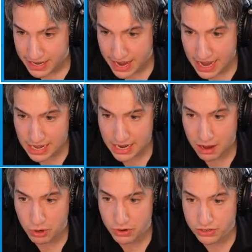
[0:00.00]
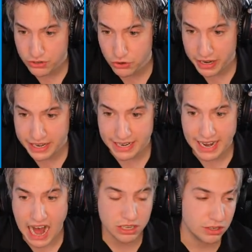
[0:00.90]
and I'm going to create a
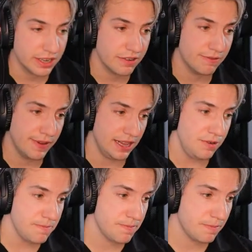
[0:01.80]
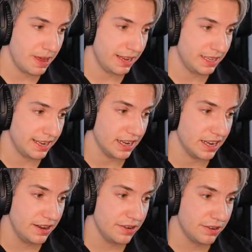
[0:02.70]
calculated value by clicking
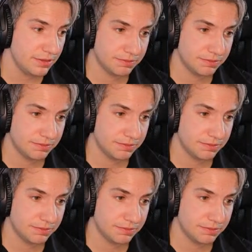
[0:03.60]
here.